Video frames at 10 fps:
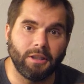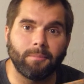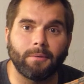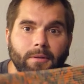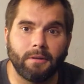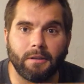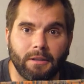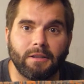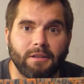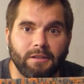up,
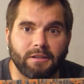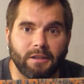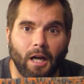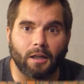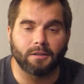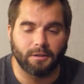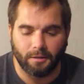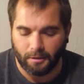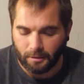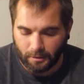socks.
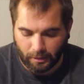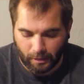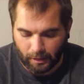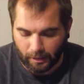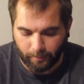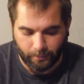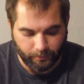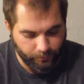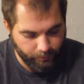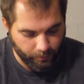
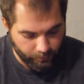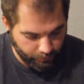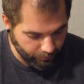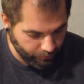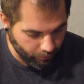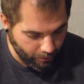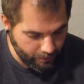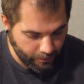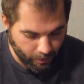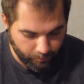Um, there's this
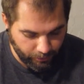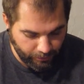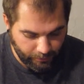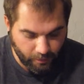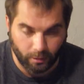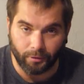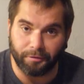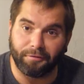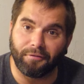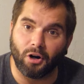great company called
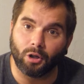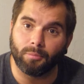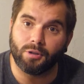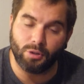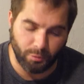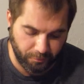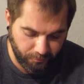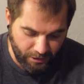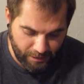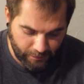Farm to
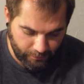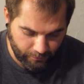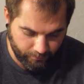Feet.